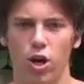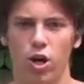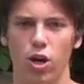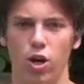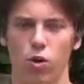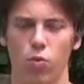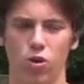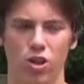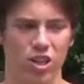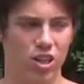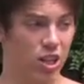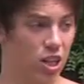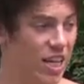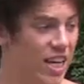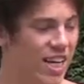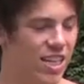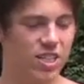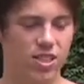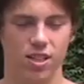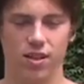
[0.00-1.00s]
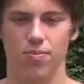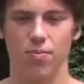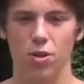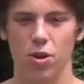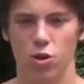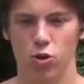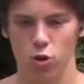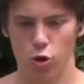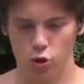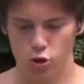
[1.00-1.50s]
going to release
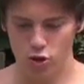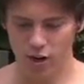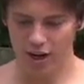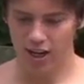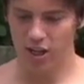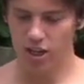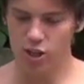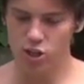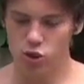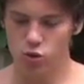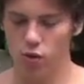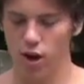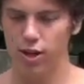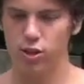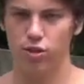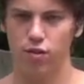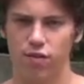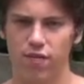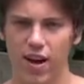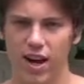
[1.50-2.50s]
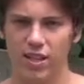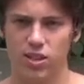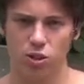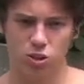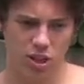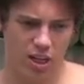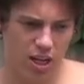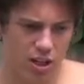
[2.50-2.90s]
your triglycerides, your fat cells